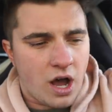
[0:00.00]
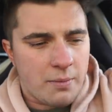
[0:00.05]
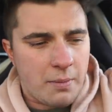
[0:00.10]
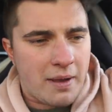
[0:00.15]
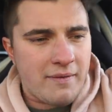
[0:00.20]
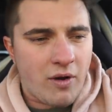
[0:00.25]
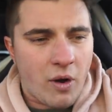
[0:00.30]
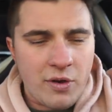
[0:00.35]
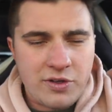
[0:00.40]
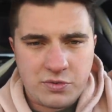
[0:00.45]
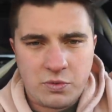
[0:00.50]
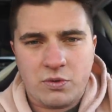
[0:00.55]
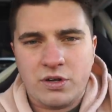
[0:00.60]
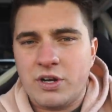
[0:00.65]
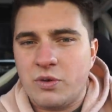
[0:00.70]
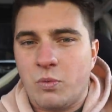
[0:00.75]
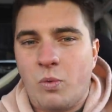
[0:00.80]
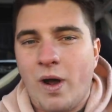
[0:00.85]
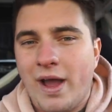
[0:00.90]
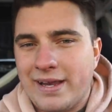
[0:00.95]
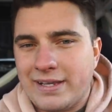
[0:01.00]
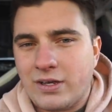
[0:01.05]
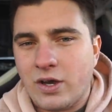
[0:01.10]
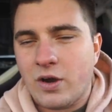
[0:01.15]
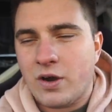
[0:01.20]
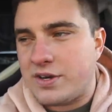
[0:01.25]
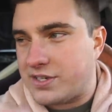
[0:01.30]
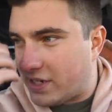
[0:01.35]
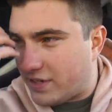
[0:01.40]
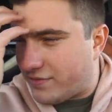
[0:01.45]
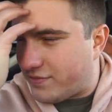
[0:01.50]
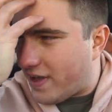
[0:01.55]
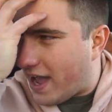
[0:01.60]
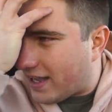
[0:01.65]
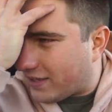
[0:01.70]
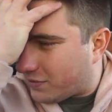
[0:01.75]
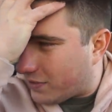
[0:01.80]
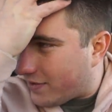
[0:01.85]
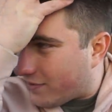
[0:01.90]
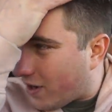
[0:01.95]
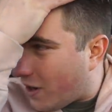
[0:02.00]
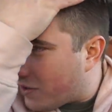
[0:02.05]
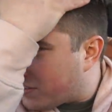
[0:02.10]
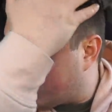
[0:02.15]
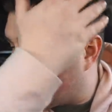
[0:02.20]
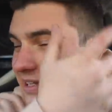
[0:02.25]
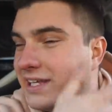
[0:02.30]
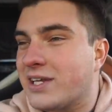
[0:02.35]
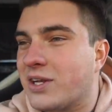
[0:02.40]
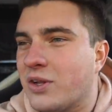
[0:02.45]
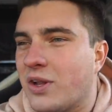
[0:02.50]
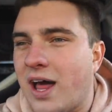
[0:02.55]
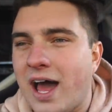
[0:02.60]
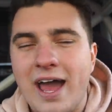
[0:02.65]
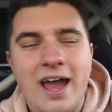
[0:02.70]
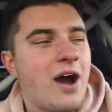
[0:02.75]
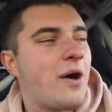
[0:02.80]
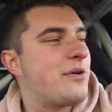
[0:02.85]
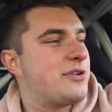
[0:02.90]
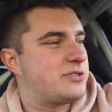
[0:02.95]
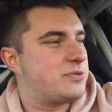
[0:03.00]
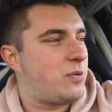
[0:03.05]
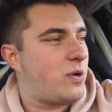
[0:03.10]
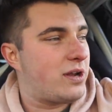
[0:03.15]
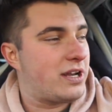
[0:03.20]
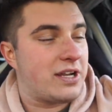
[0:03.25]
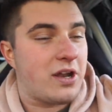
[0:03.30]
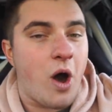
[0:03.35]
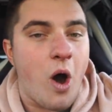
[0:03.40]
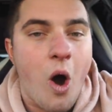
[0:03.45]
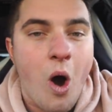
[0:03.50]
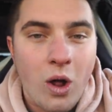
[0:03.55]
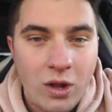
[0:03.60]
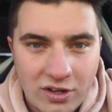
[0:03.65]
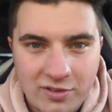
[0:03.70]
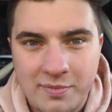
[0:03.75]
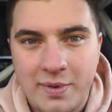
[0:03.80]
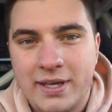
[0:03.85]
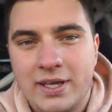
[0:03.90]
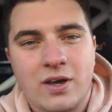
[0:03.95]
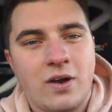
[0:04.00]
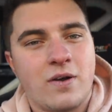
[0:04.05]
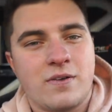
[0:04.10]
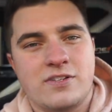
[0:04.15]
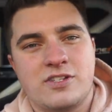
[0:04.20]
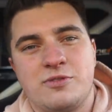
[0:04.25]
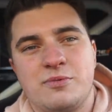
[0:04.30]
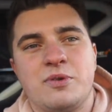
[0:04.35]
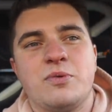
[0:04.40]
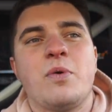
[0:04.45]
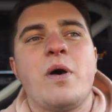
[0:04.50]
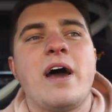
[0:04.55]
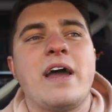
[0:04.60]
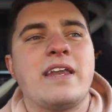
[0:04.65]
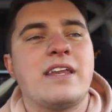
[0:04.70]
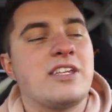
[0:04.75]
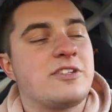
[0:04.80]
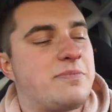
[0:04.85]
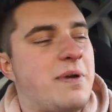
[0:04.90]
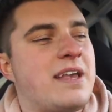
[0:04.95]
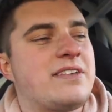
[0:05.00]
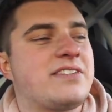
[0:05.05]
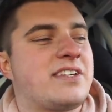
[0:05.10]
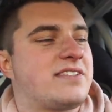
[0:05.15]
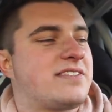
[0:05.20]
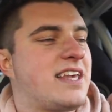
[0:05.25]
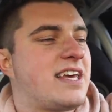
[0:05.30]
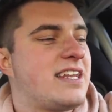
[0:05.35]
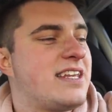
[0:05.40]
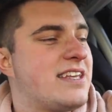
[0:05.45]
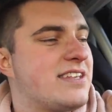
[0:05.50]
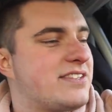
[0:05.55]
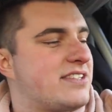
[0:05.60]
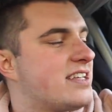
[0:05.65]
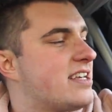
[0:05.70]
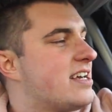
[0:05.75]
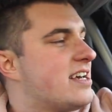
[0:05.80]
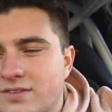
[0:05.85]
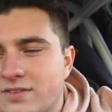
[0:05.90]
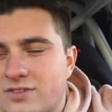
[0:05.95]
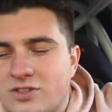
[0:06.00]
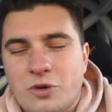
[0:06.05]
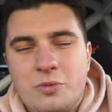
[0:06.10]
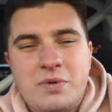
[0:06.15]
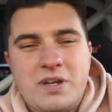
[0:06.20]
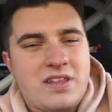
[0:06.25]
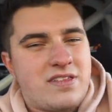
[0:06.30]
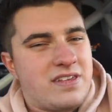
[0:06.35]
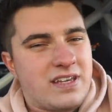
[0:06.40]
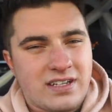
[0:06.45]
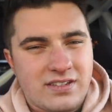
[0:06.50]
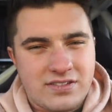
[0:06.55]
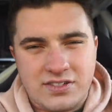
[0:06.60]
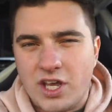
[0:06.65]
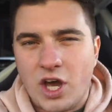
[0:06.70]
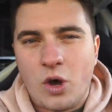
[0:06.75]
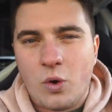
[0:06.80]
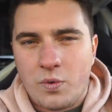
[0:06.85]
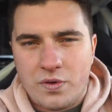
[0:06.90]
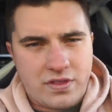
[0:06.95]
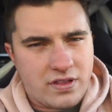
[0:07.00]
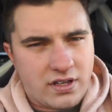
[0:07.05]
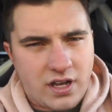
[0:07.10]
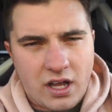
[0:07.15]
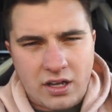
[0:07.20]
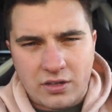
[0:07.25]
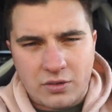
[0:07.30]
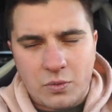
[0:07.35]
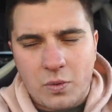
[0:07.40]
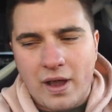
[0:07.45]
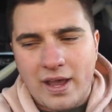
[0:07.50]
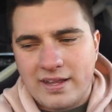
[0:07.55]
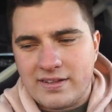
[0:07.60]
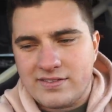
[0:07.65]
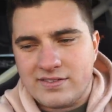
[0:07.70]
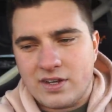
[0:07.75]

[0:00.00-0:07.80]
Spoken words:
I've always wanted white cars. In fact, whenever I was little, I always wanted all of my cars to be white. As basic as that is, so many things go with the color white.